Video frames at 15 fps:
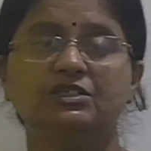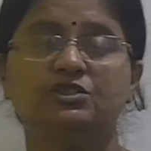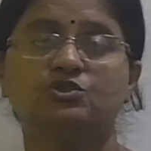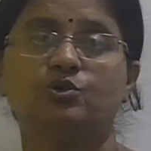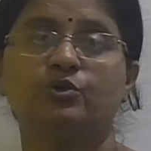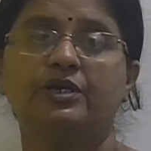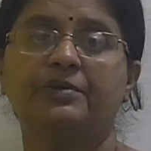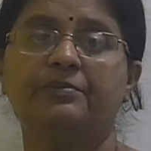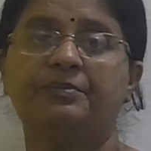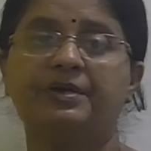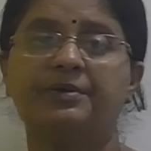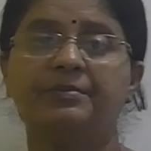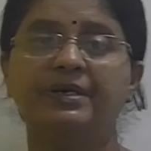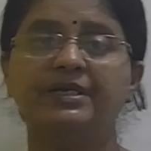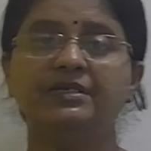storing
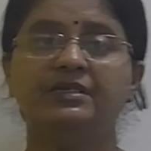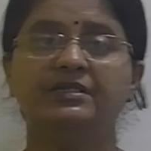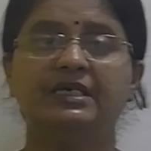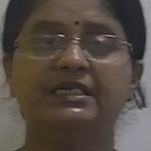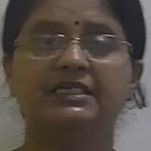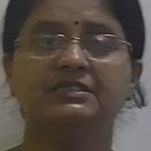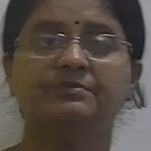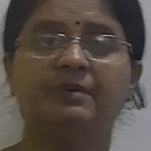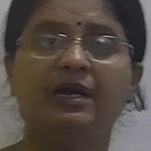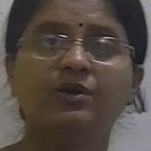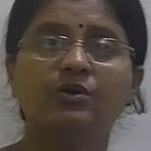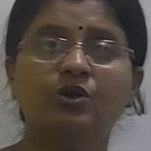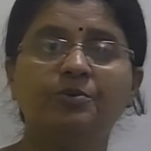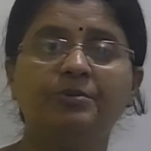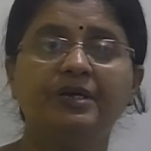pigment that is
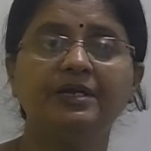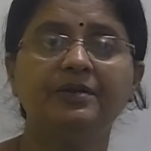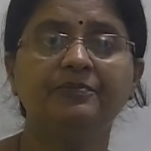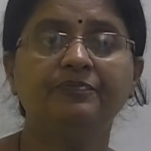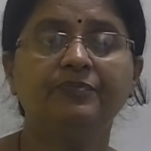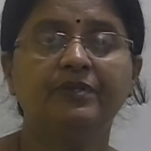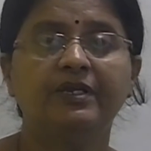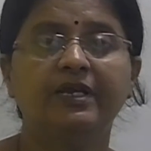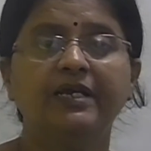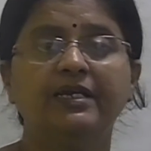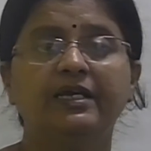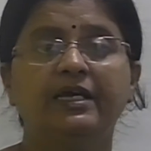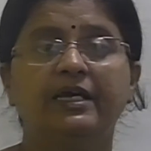myoglobin, right?